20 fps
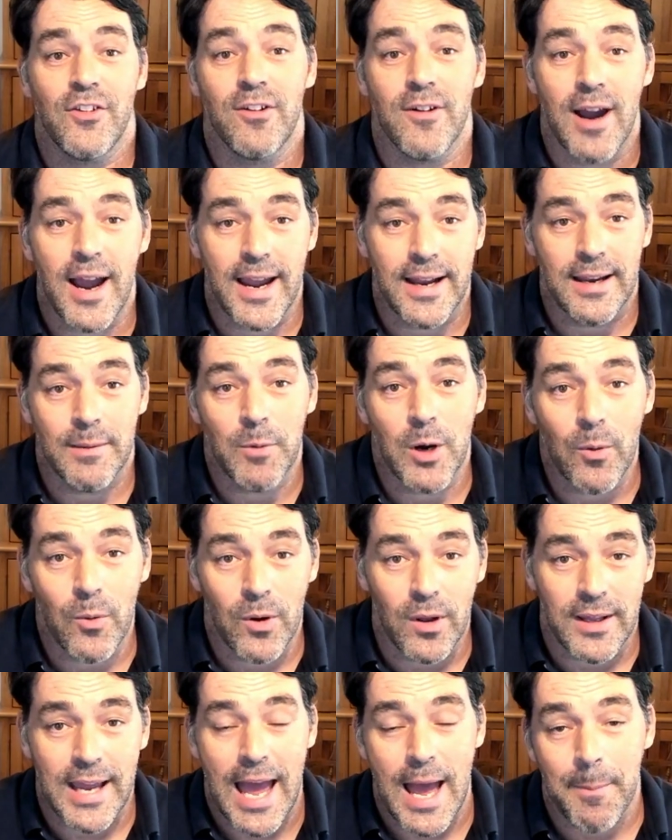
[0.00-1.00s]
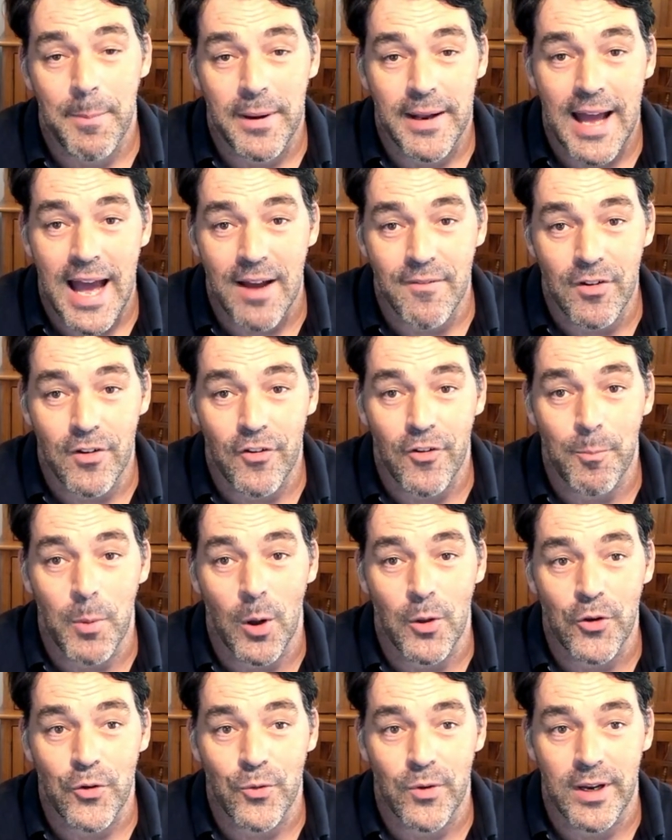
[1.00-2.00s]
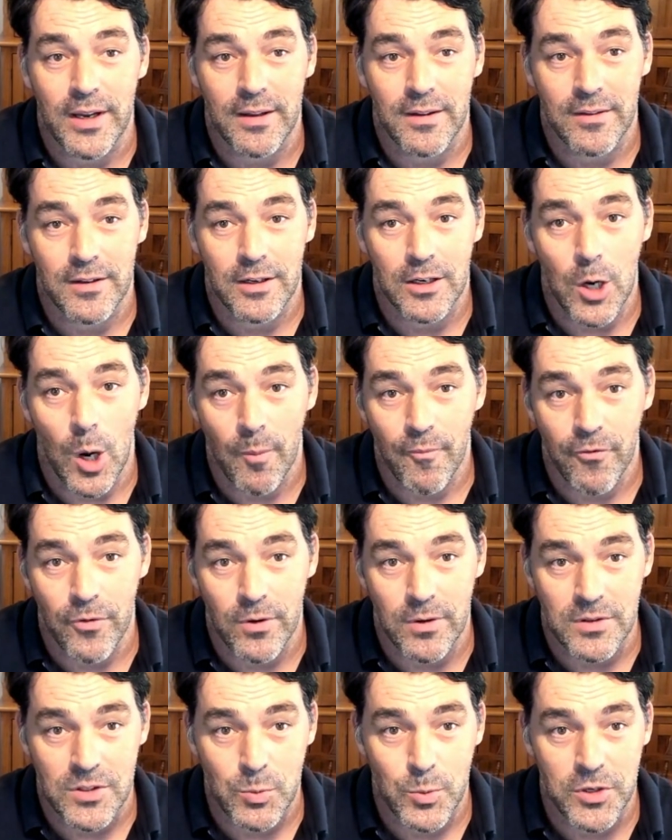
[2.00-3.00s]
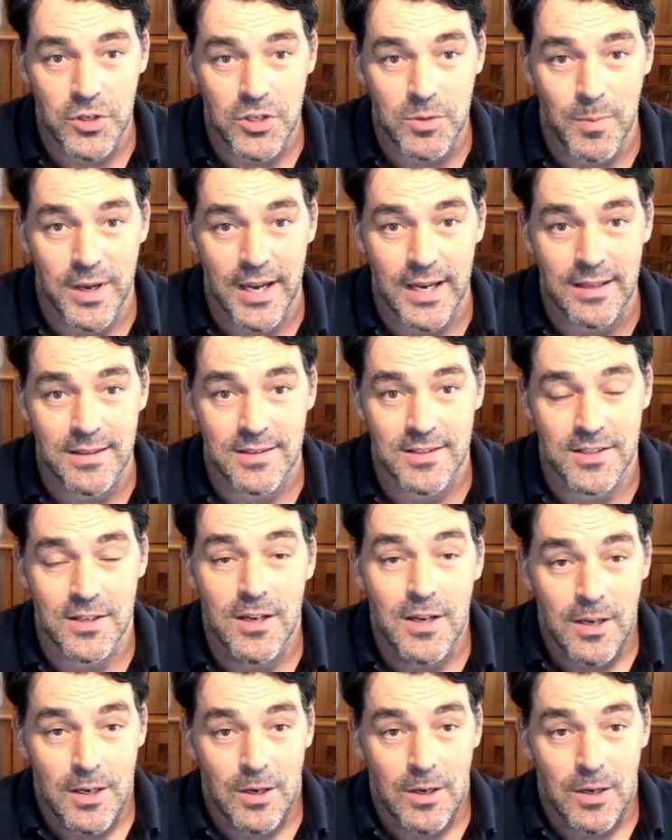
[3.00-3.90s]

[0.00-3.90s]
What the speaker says: Great, and we're really happy to have you sponsoring the conference, which means